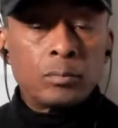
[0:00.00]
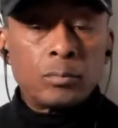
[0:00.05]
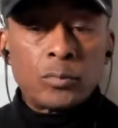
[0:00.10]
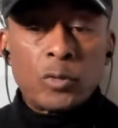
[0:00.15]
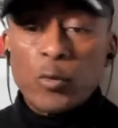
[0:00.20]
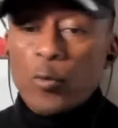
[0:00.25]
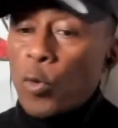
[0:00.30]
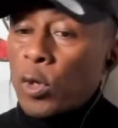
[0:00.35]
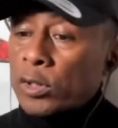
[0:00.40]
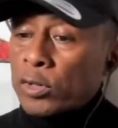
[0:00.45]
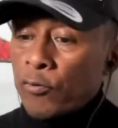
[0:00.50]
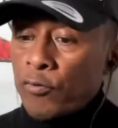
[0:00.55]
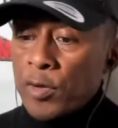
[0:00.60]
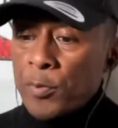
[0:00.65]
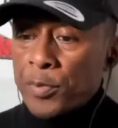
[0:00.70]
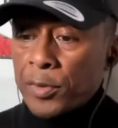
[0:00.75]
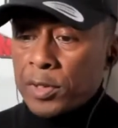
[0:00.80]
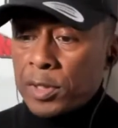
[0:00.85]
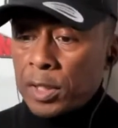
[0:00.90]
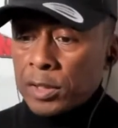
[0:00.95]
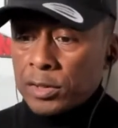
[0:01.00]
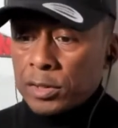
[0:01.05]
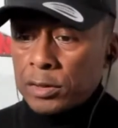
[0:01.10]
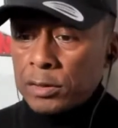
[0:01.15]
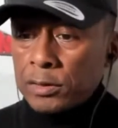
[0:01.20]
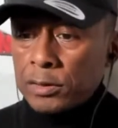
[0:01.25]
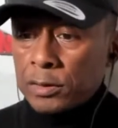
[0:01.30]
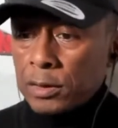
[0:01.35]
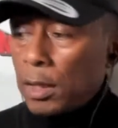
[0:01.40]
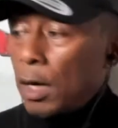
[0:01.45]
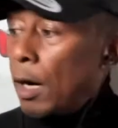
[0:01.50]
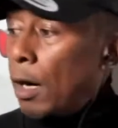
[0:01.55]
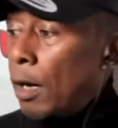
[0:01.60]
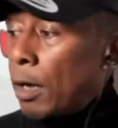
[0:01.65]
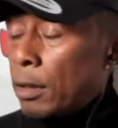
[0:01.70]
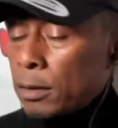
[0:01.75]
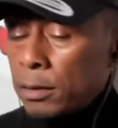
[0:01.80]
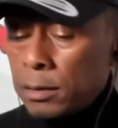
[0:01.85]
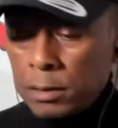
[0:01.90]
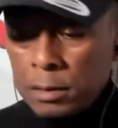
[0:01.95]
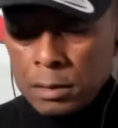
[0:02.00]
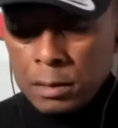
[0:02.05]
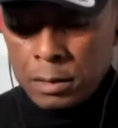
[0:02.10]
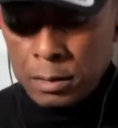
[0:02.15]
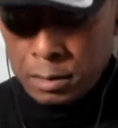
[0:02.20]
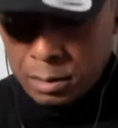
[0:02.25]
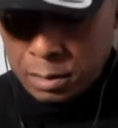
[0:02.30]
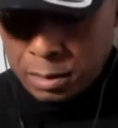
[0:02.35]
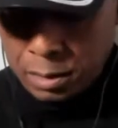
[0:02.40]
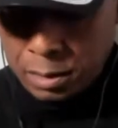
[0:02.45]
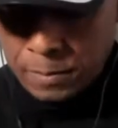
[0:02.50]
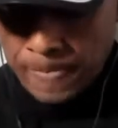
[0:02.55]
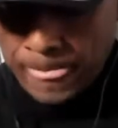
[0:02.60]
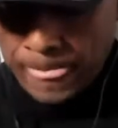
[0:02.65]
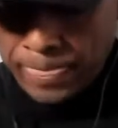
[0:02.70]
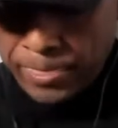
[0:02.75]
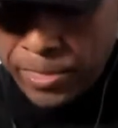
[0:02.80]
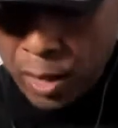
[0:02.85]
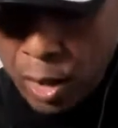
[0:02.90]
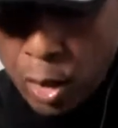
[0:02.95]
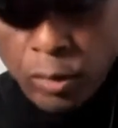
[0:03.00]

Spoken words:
what the repercussions are? The